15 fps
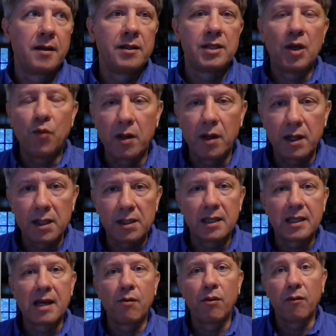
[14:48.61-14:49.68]
he willing to sit
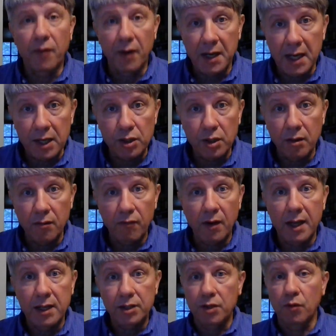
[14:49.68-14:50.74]
down with a financial
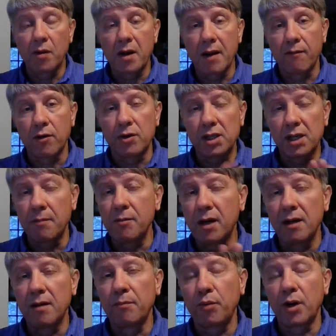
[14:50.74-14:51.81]
advisor? Whatever, some
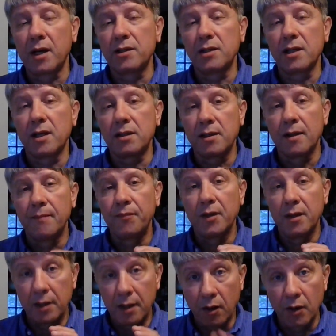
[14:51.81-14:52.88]
kind of process.
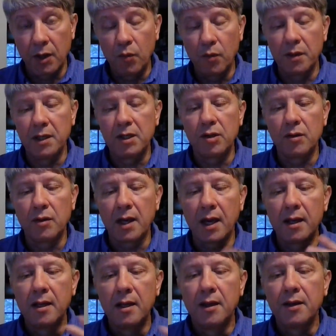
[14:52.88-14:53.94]
Are they willing to do
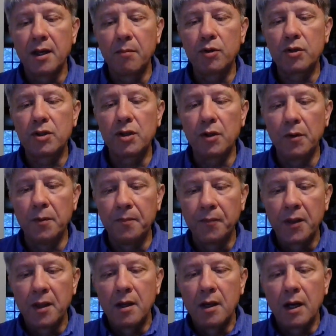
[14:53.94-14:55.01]
that? 2.
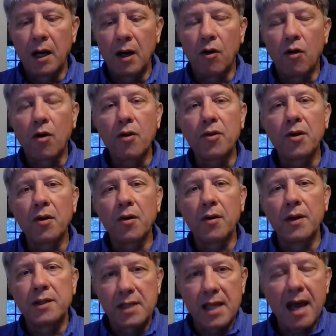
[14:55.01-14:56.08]

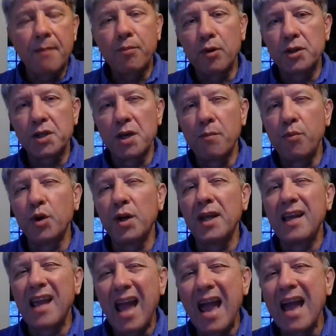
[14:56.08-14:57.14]
Is that person
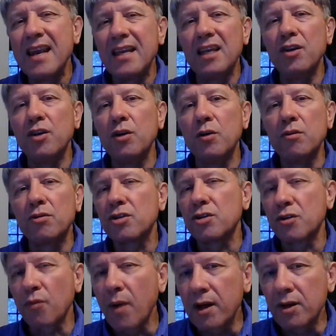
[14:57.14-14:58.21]
putting any new
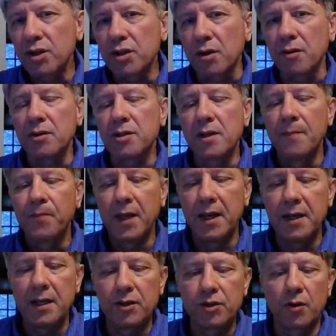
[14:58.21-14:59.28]
structures
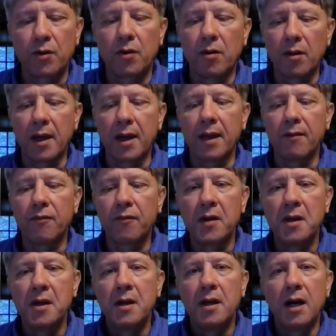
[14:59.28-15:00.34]
in his or her life?
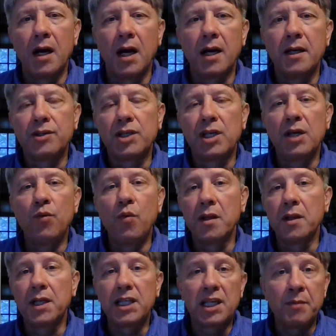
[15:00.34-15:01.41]
Is he
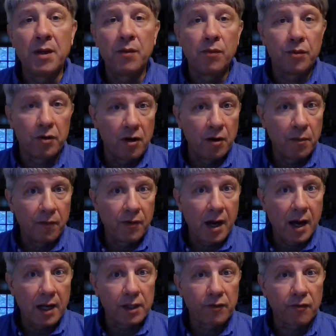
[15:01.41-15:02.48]
willing to meet with a group of
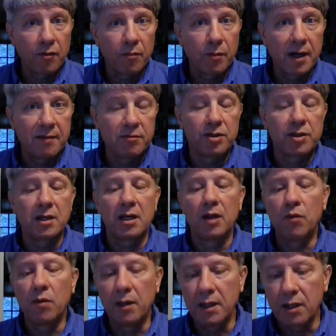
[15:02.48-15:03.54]
guys for a Bible study,
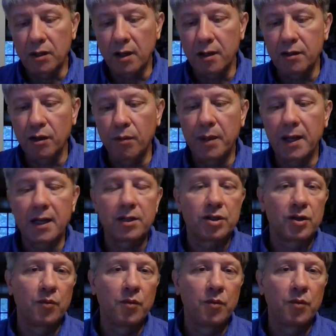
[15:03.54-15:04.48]
willing to talk to the pastor,